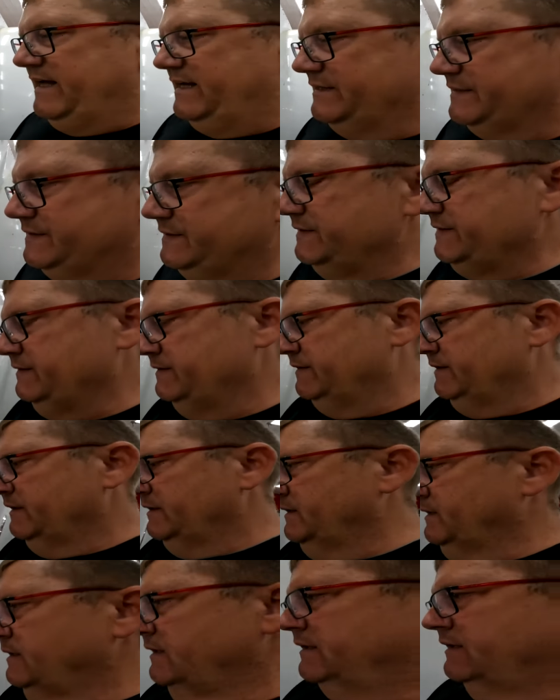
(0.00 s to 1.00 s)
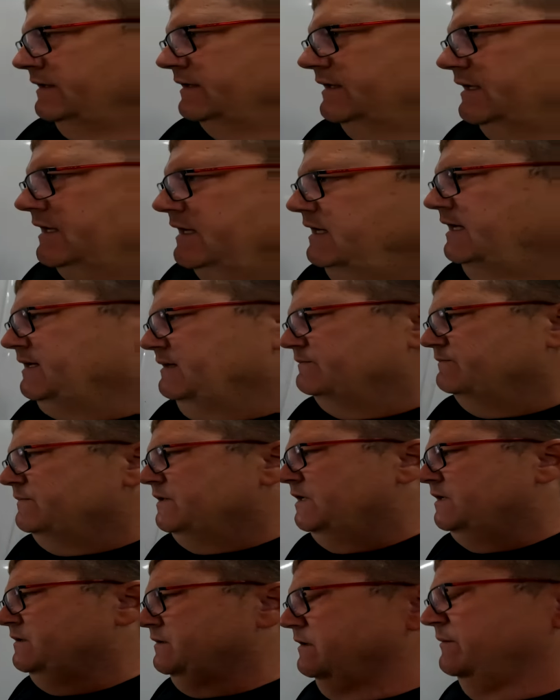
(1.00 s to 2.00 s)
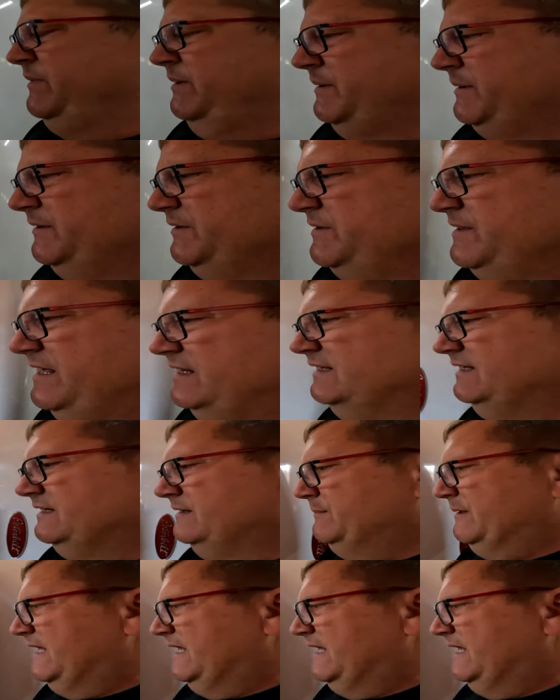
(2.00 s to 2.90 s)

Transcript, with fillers: next. Or maybe I'll do that little